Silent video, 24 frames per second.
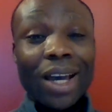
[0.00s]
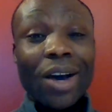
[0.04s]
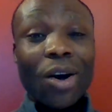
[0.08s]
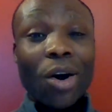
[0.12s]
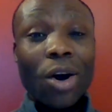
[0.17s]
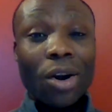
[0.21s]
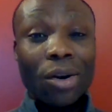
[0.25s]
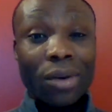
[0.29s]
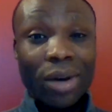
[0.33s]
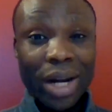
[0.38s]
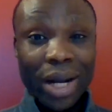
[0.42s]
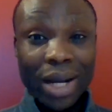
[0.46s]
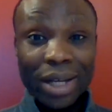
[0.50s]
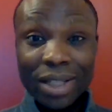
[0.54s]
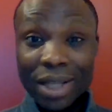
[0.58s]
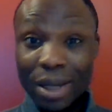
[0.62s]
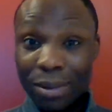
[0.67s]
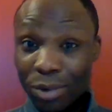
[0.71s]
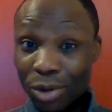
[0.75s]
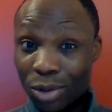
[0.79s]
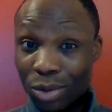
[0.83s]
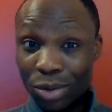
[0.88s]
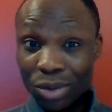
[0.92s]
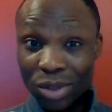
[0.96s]
all right
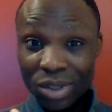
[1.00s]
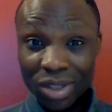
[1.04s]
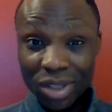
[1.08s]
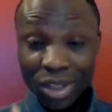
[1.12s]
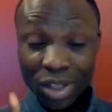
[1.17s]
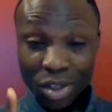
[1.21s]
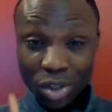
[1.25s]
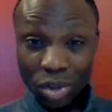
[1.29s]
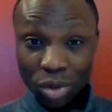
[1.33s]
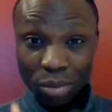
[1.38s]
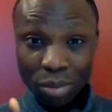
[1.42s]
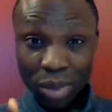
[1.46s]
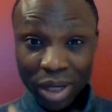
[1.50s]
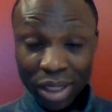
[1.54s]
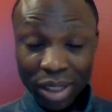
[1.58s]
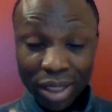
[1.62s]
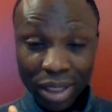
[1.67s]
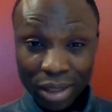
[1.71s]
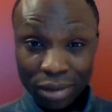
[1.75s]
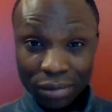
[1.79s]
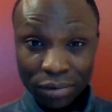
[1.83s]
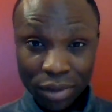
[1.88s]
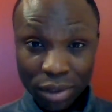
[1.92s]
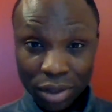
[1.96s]
i'm going to see you in my
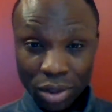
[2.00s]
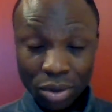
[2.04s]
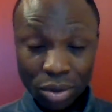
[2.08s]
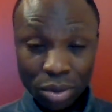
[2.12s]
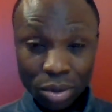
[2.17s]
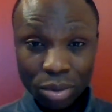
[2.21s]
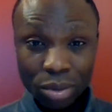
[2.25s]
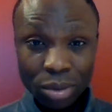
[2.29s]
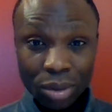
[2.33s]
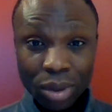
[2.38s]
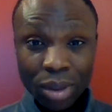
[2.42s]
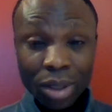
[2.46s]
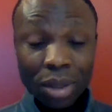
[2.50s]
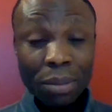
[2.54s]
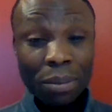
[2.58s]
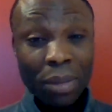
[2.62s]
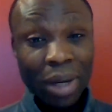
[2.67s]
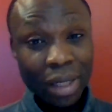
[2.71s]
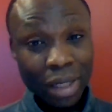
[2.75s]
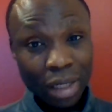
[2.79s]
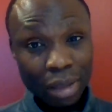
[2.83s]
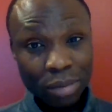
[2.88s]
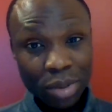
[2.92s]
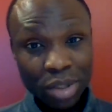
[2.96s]
next video
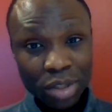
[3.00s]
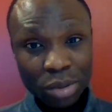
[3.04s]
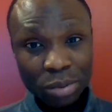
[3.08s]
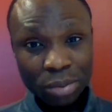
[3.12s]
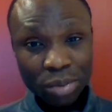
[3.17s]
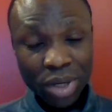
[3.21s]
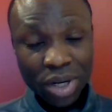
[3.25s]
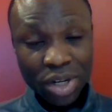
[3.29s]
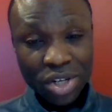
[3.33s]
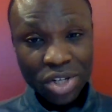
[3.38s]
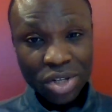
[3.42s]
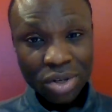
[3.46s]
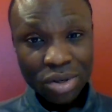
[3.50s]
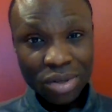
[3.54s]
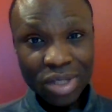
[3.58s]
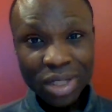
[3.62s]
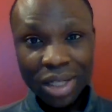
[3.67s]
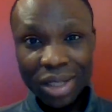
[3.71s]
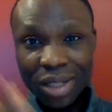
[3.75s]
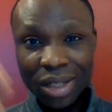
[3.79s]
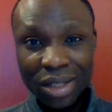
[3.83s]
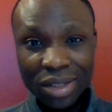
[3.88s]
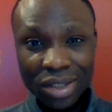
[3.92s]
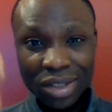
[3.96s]
my name is Precious
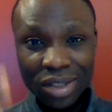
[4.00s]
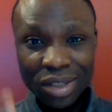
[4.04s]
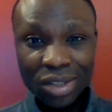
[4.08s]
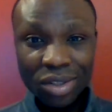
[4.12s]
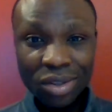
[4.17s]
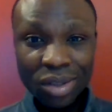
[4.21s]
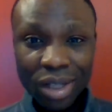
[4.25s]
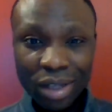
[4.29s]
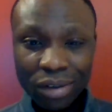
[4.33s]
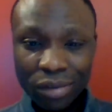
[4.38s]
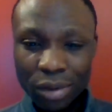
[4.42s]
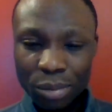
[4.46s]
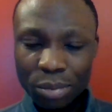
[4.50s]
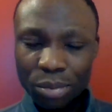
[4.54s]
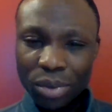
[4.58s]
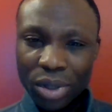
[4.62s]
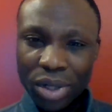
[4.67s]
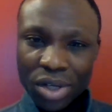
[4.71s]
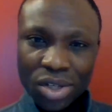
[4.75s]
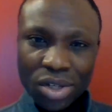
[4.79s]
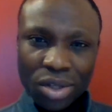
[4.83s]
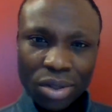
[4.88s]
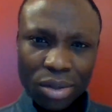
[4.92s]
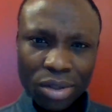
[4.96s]
and this is Nilari
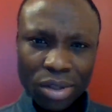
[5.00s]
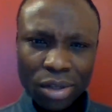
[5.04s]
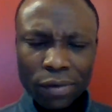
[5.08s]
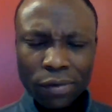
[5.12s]
Precious.